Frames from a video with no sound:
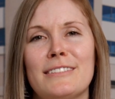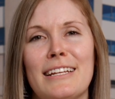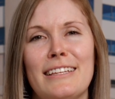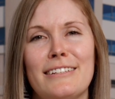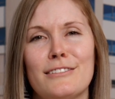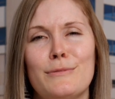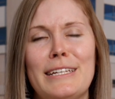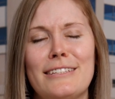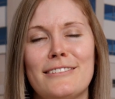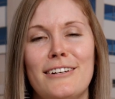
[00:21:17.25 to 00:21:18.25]
Get a little
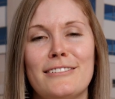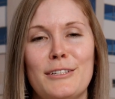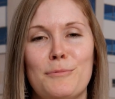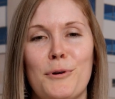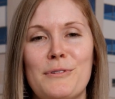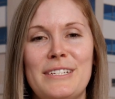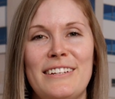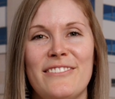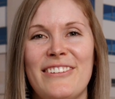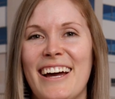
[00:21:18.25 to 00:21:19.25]
sweet, salty,
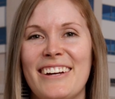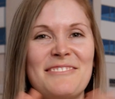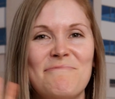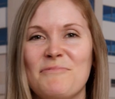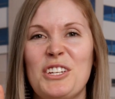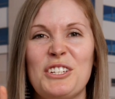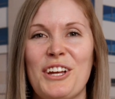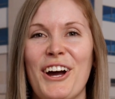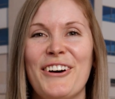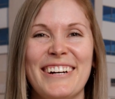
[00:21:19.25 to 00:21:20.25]
protein, fat, good to go.